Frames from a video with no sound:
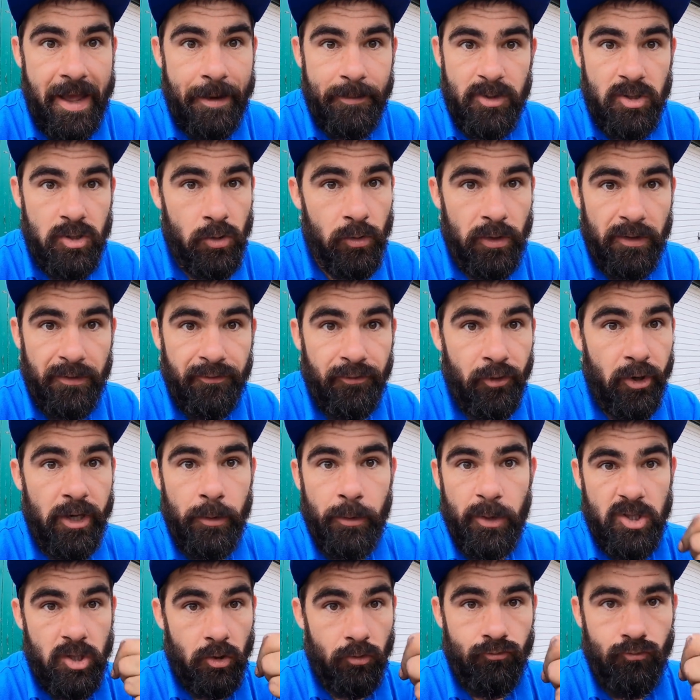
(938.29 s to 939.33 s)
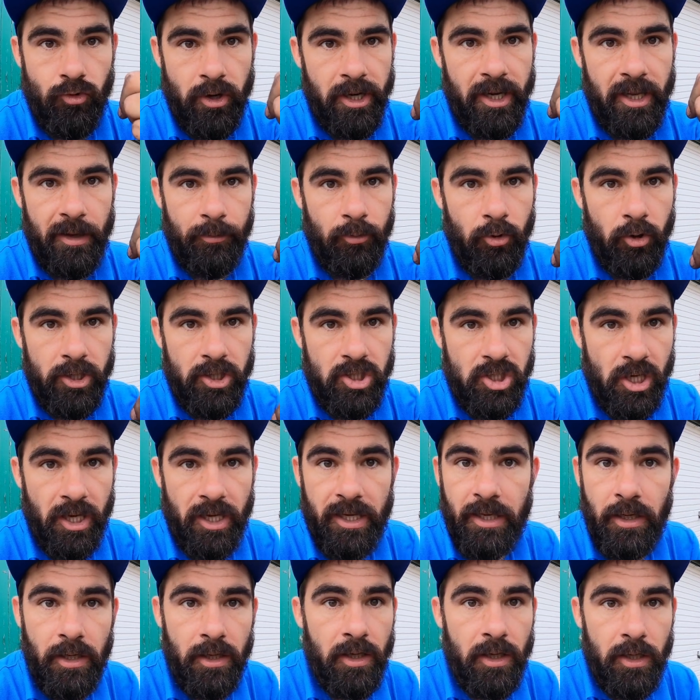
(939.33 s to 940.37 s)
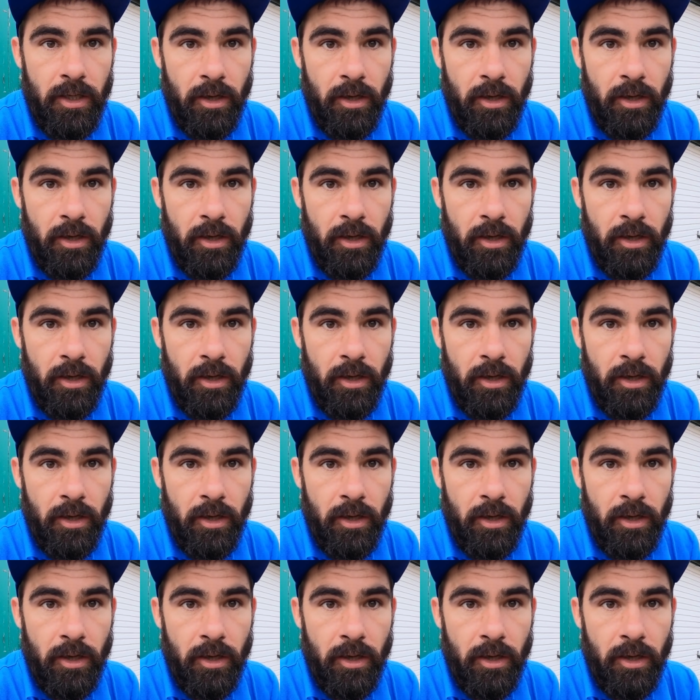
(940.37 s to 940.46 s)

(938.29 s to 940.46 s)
absolutely free, which I really appreciate.